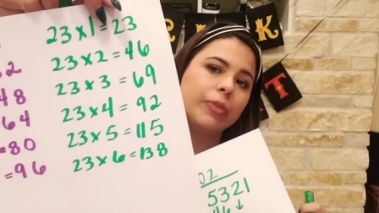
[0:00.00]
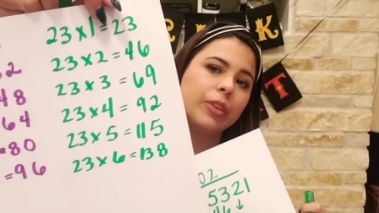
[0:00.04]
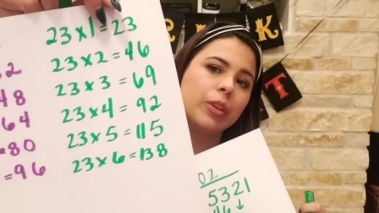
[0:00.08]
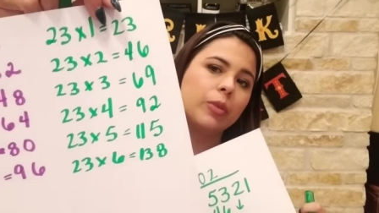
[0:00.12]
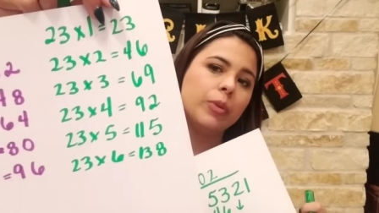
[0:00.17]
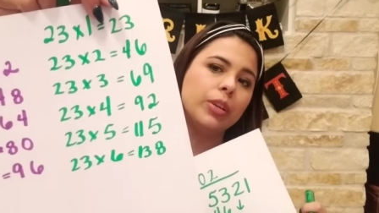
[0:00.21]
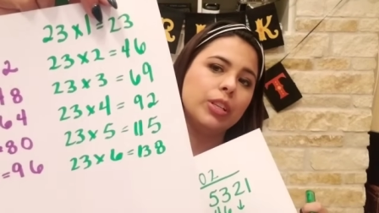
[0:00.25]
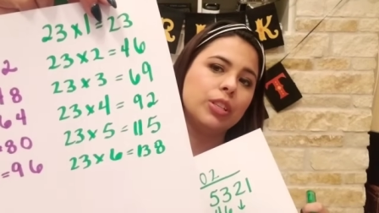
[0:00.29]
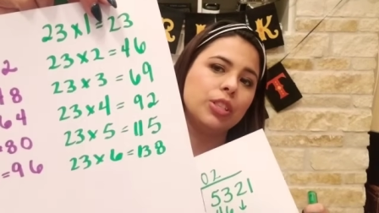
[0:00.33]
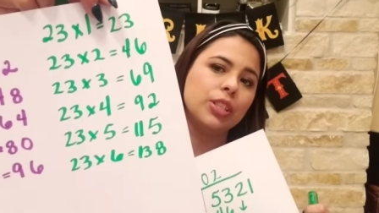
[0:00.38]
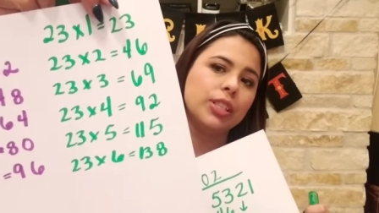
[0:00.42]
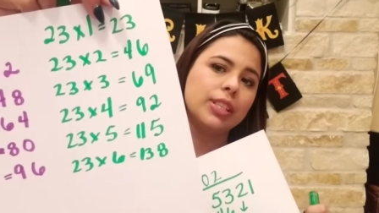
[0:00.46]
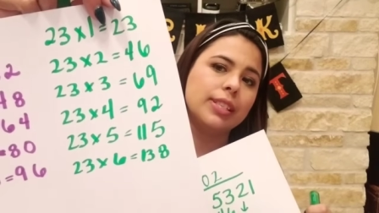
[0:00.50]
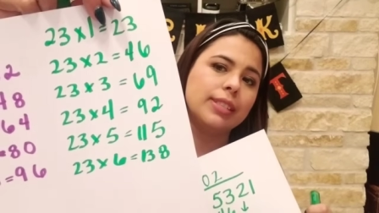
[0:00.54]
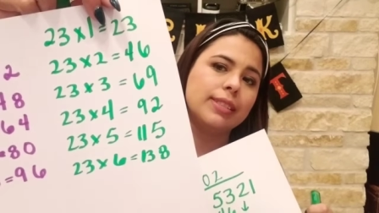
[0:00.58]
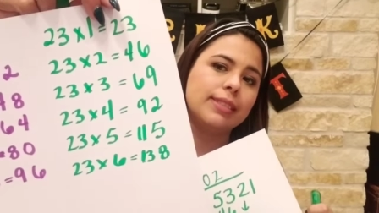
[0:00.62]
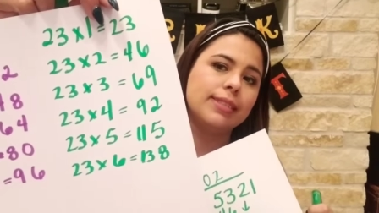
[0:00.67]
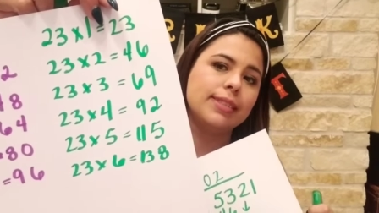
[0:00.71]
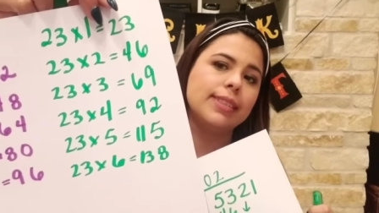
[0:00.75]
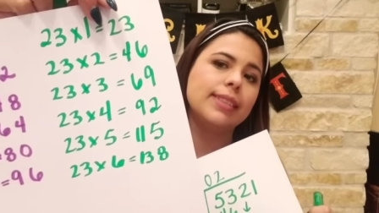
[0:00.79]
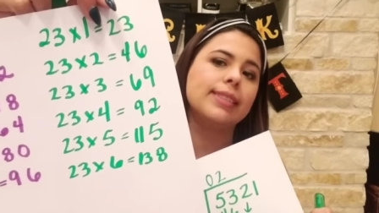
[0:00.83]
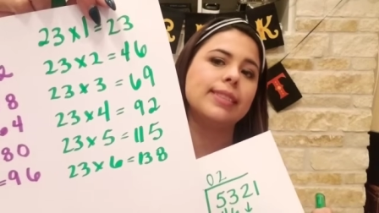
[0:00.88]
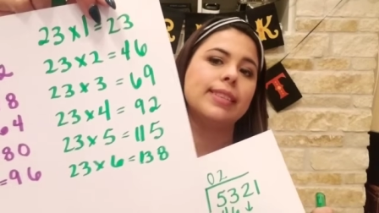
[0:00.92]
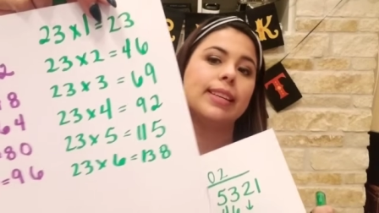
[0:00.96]
which is
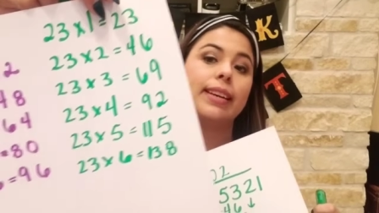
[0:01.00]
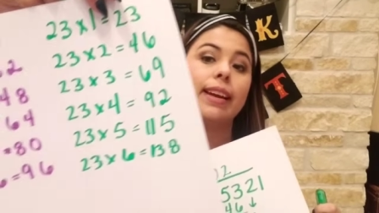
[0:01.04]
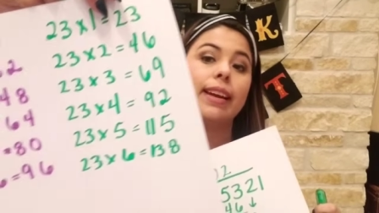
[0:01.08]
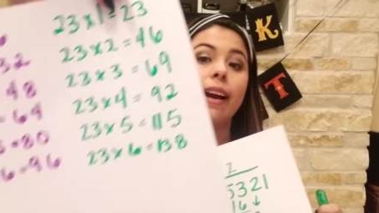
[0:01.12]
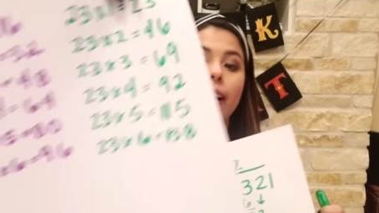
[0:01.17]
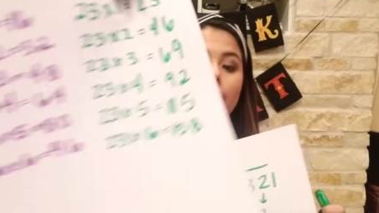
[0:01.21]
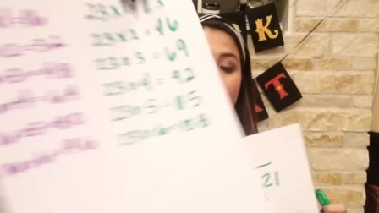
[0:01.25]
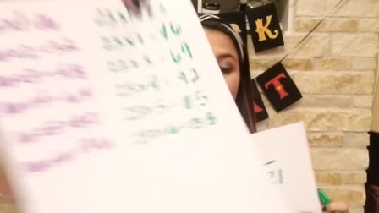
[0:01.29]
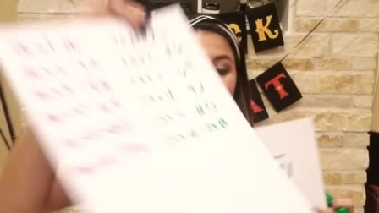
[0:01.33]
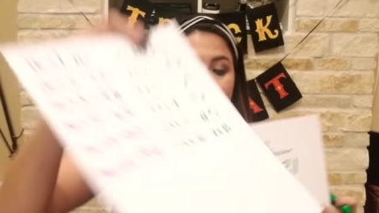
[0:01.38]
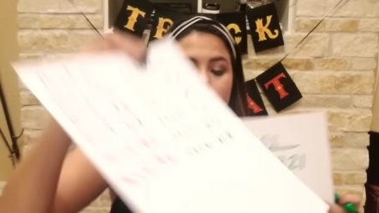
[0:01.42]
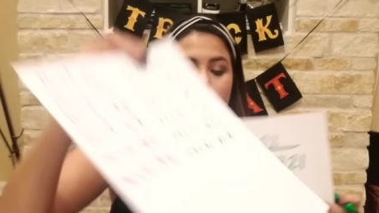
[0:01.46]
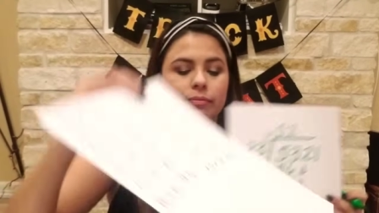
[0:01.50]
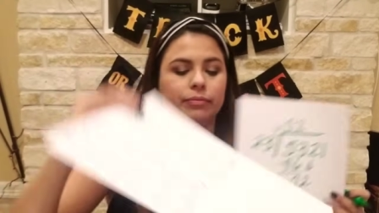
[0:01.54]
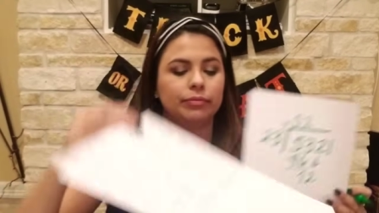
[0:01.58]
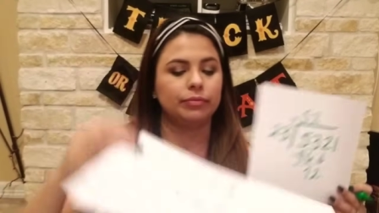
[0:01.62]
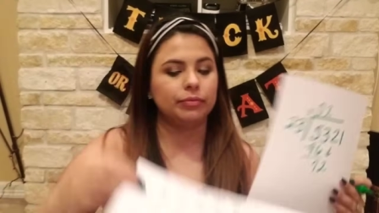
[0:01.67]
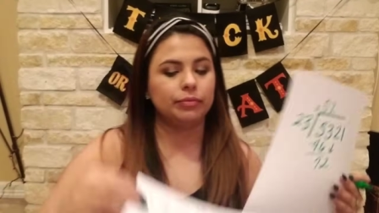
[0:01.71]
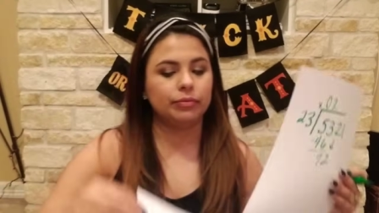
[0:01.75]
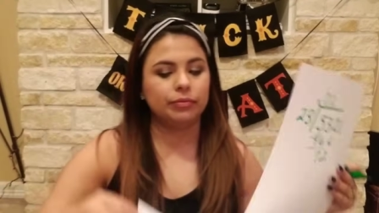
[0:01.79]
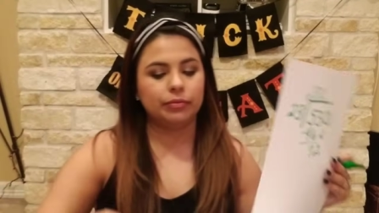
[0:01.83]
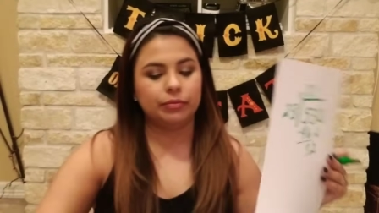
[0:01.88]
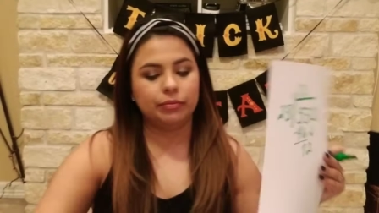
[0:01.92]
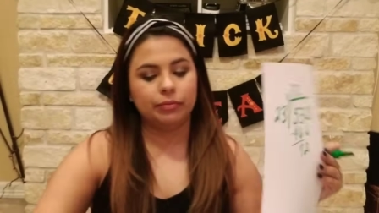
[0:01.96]
69.
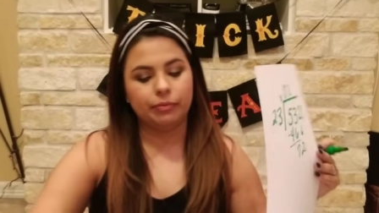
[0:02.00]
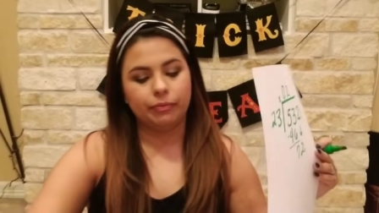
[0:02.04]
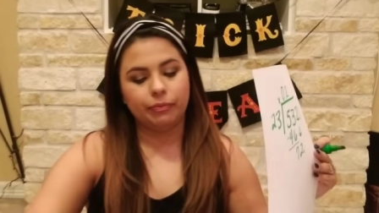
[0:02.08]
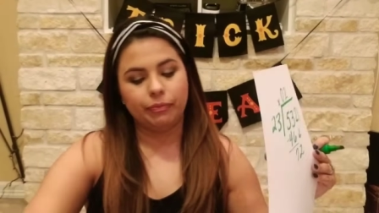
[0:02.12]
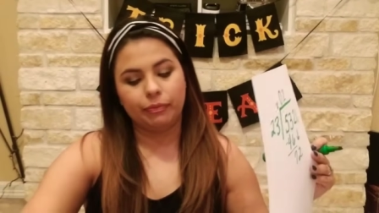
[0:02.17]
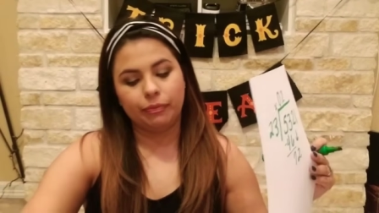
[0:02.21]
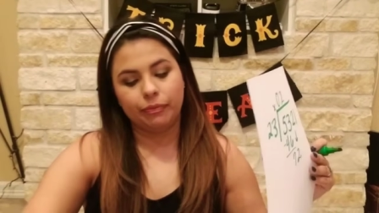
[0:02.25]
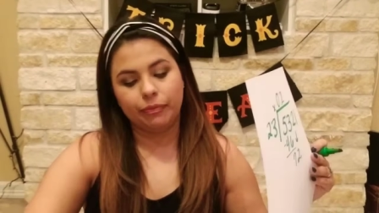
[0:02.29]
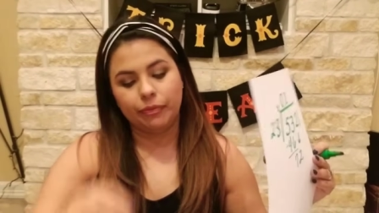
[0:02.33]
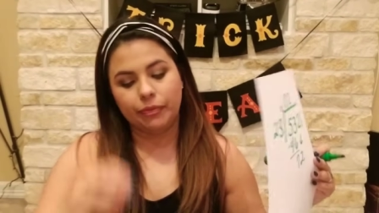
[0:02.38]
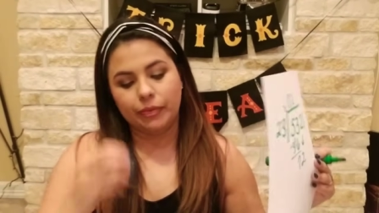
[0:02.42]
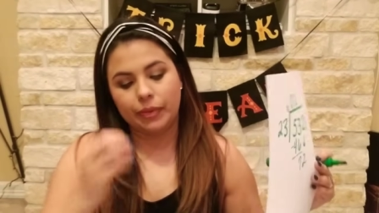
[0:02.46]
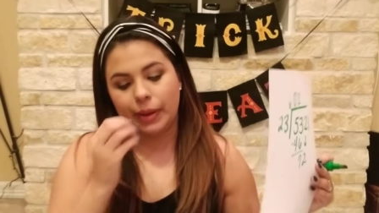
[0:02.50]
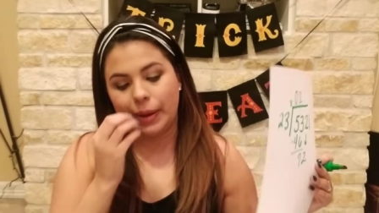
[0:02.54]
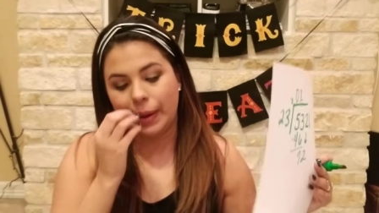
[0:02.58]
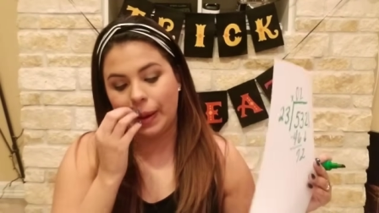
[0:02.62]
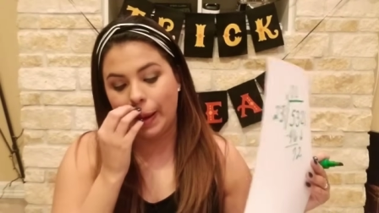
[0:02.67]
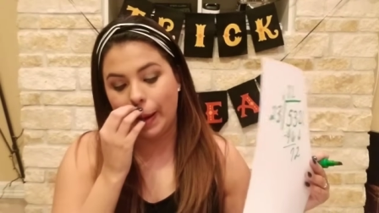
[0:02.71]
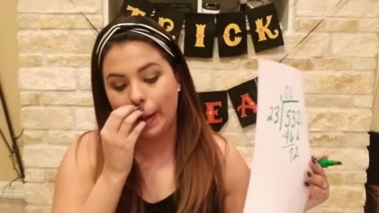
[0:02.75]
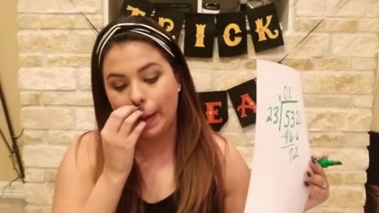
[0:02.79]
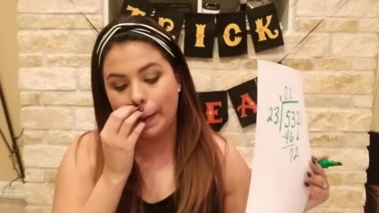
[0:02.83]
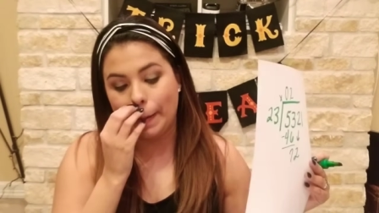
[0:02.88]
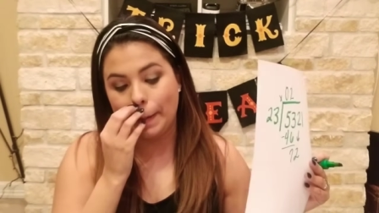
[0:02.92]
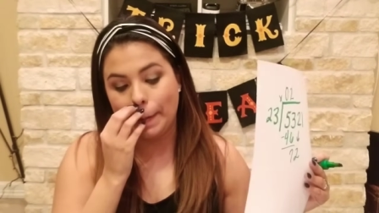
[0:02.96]

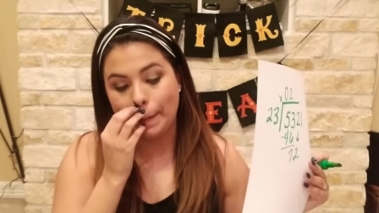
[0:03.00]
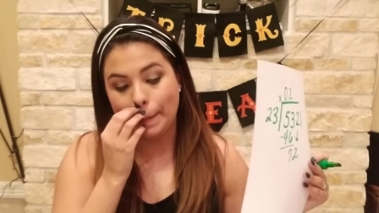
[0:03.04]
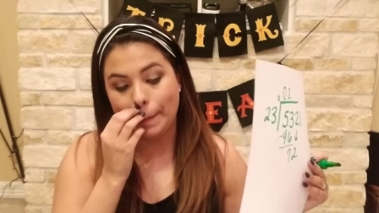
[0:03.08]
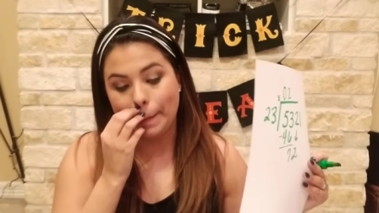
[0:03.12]
Okay.